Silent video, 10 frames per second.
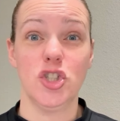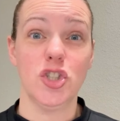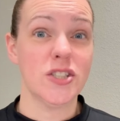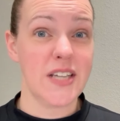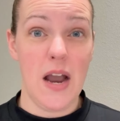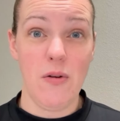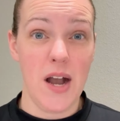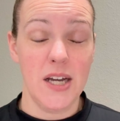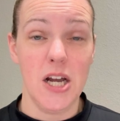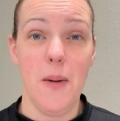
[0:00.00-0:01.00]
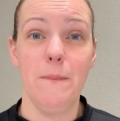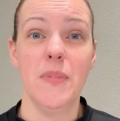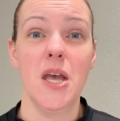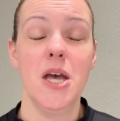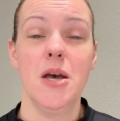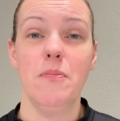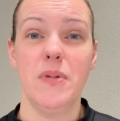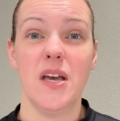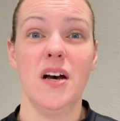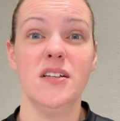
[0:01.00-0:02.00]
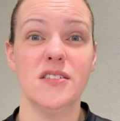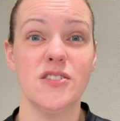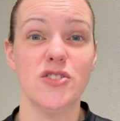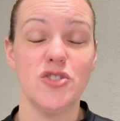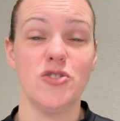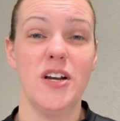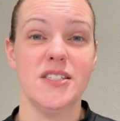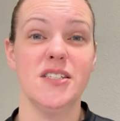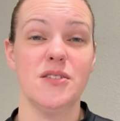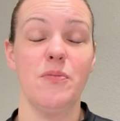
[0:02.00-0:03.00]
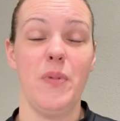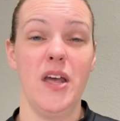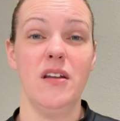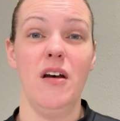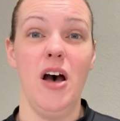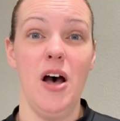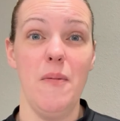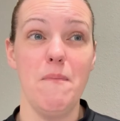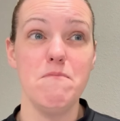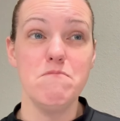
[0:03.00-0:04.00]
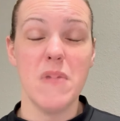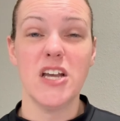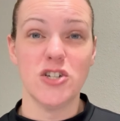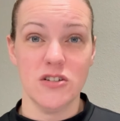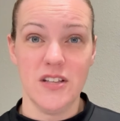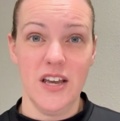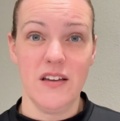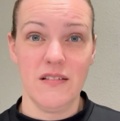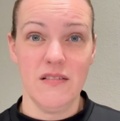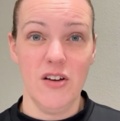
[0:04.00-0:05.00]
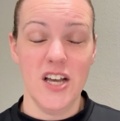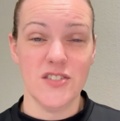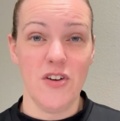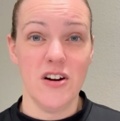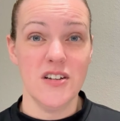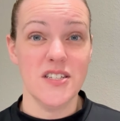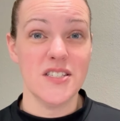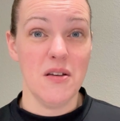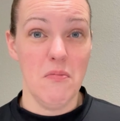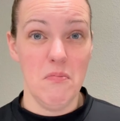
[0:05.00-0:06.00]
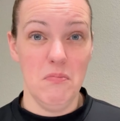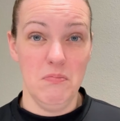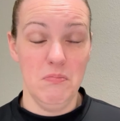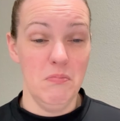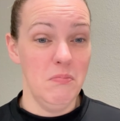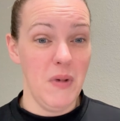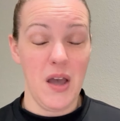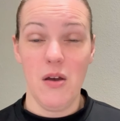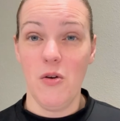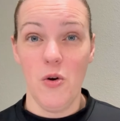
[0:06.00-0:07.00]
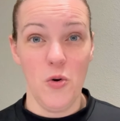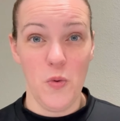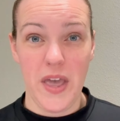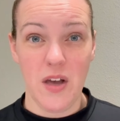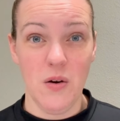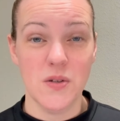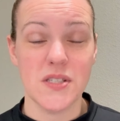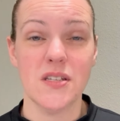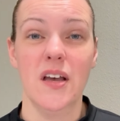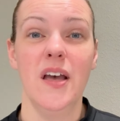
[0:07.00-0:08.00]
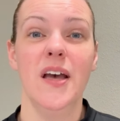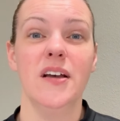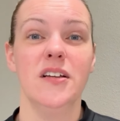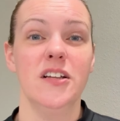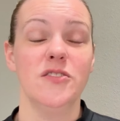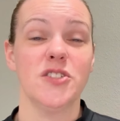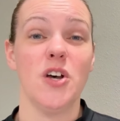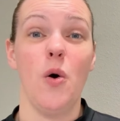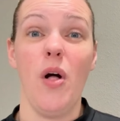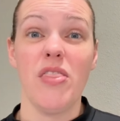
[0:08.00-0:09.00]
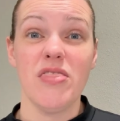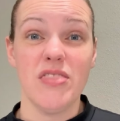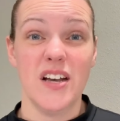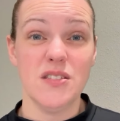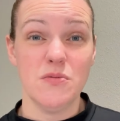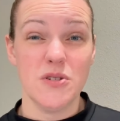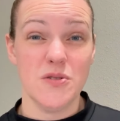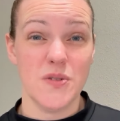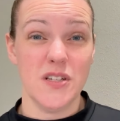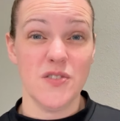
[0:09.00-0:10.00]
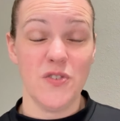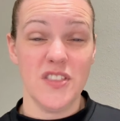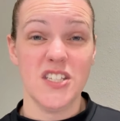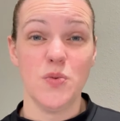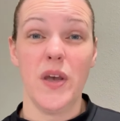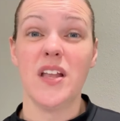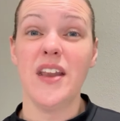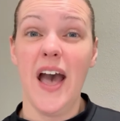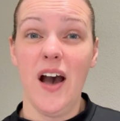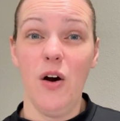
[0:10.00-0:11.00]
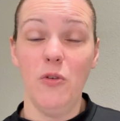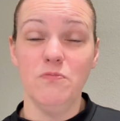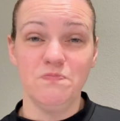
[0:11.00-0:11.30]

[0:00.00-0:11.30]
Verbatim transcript: skyrocket up, because stress has been a major thing as far as my weight goes. So that's the results for this week. Now,